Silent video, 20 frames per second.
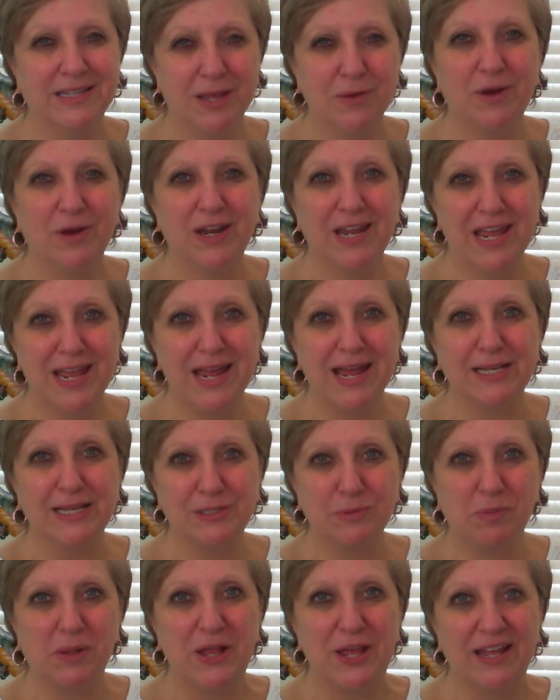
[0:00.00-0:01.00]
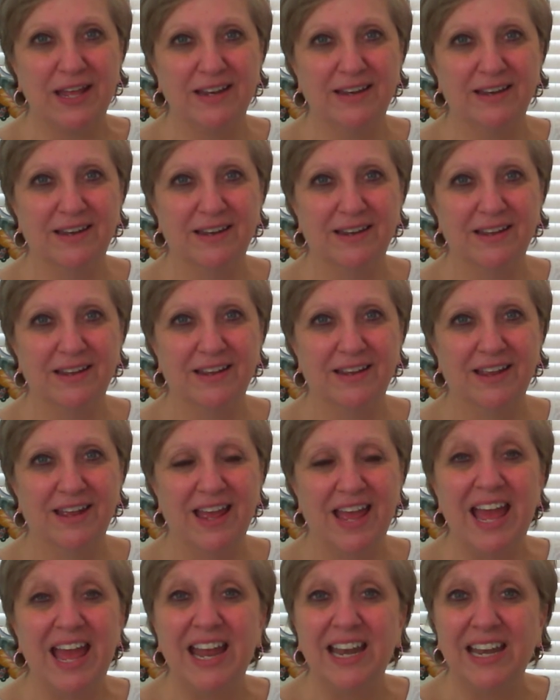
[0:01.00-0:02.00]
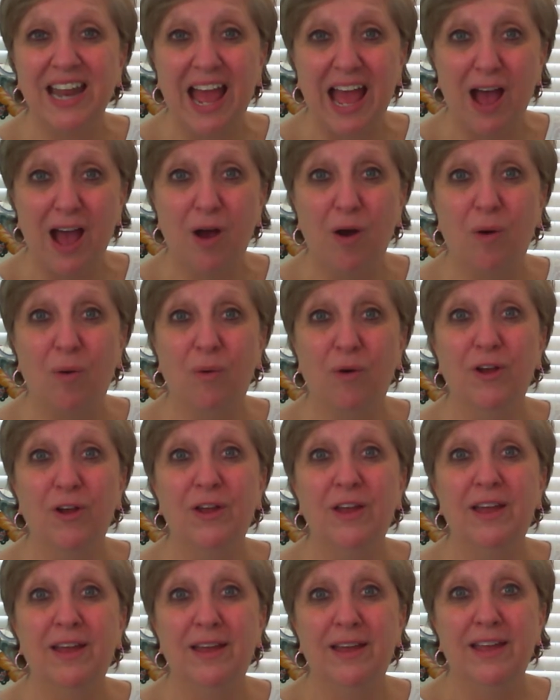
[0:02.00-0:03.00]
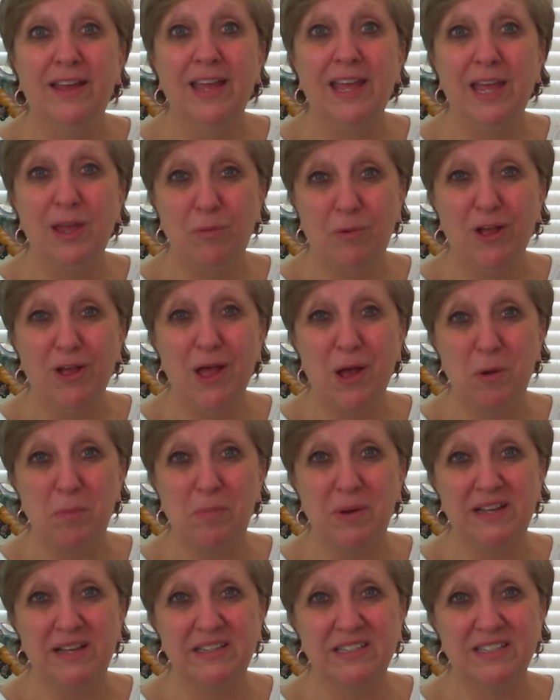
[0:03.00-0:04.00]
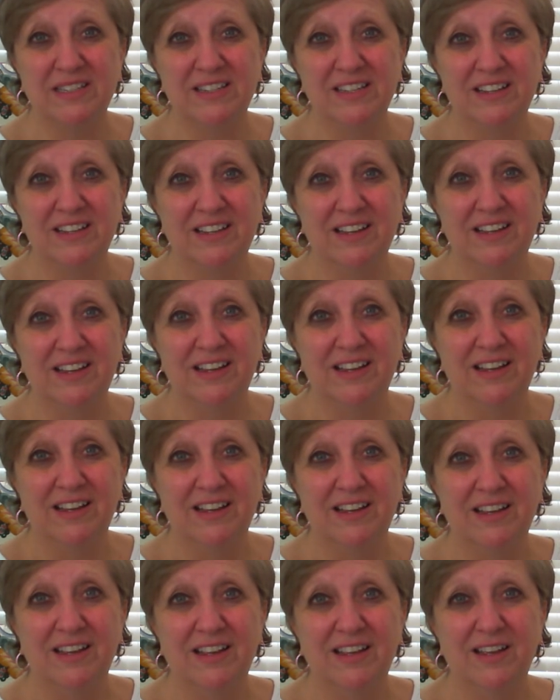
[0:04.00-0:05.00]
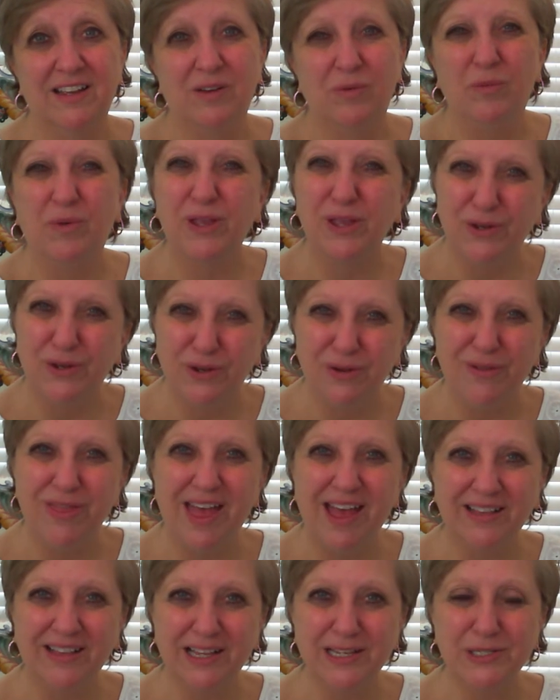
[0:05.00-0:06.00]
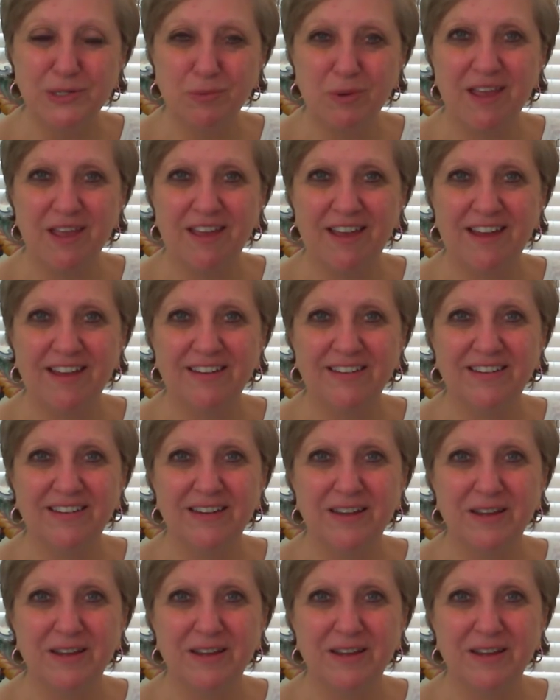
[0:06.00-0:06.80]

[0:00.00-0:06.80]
what he has planned and how he will help us. Will you do that this weekend?